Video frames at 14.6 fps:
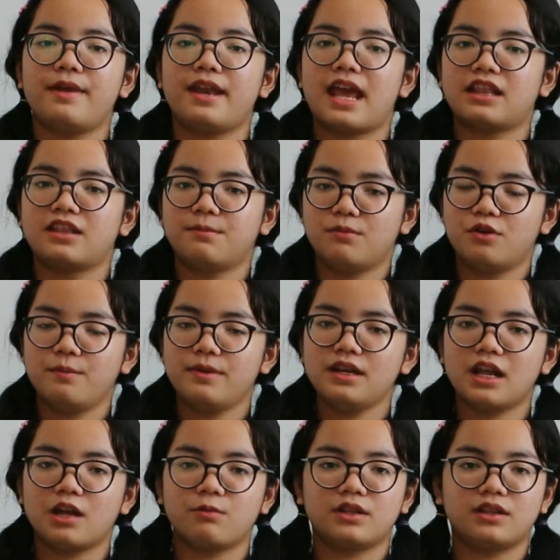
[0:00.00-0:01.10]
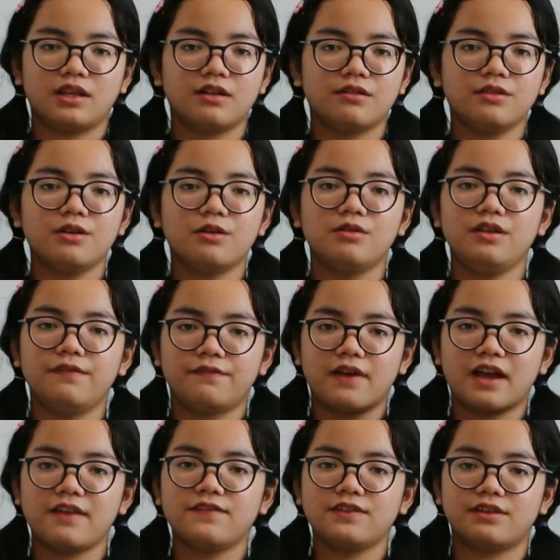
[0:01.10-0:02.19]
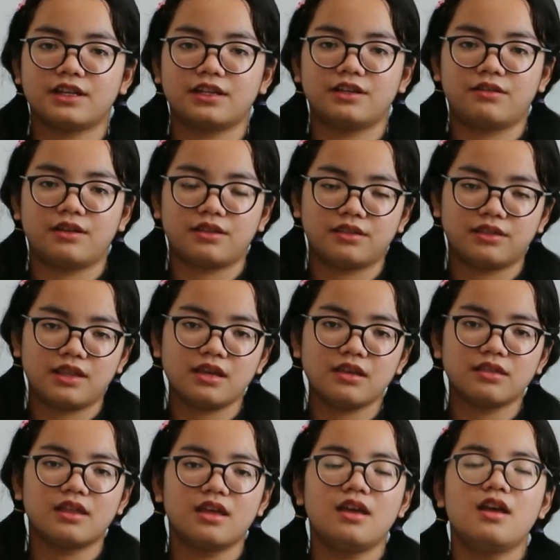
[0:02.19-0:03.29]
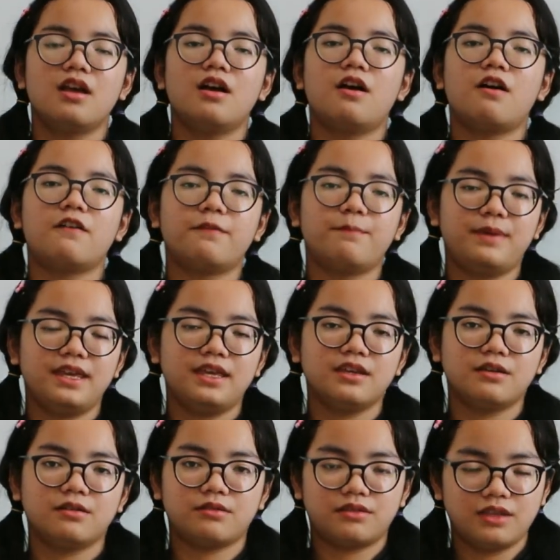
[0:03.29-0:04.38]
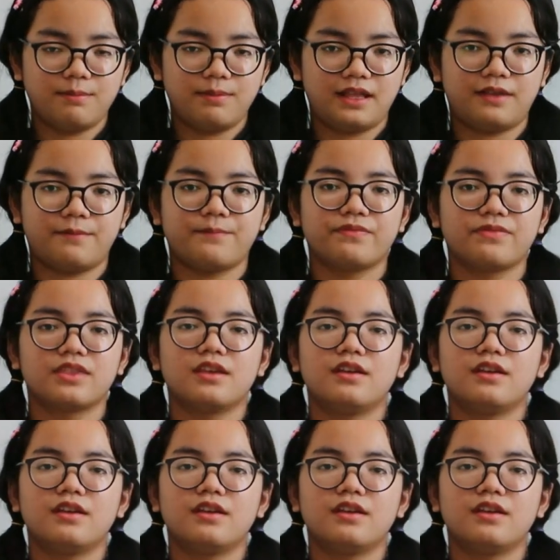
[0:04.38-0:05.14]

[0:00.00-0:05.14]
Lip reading: but at the moment, I will tell you only five characteristics of being a good sibling.